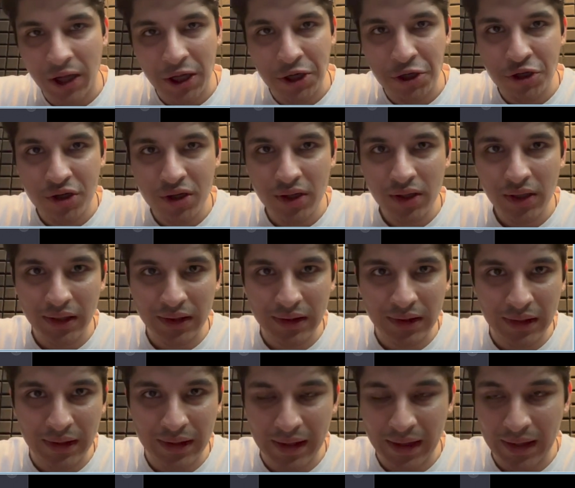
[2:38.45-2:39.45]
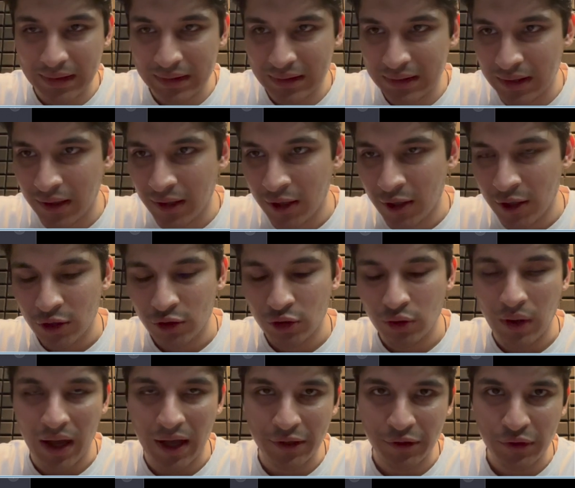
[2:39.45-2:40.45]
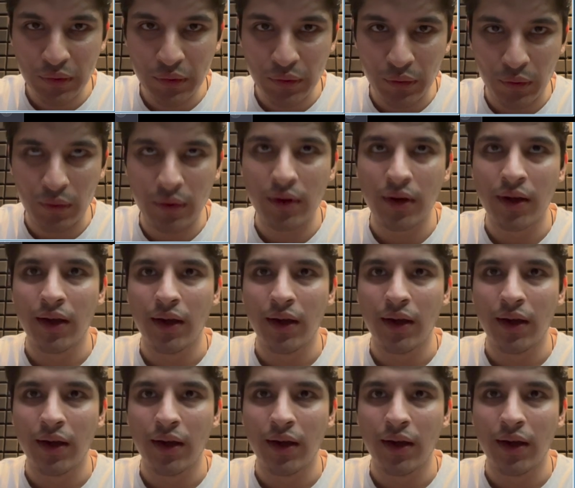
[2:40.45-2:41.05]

tension in the text. So as you know,